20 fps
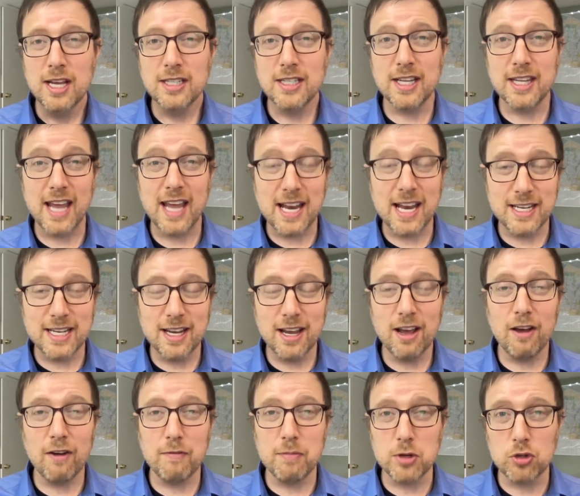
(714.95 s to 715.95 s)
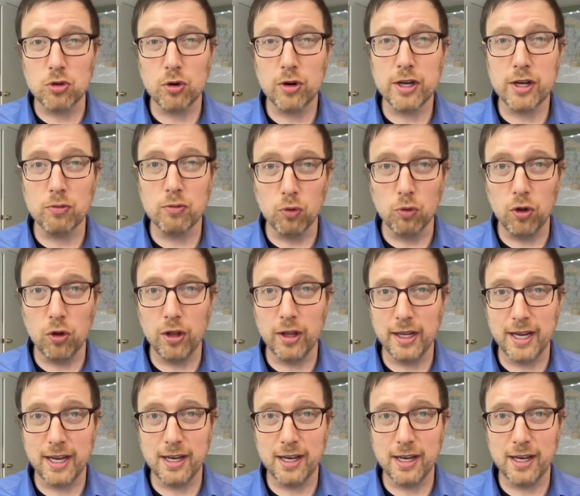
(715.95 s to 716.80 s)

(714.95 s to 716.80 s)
to the idea of majority rule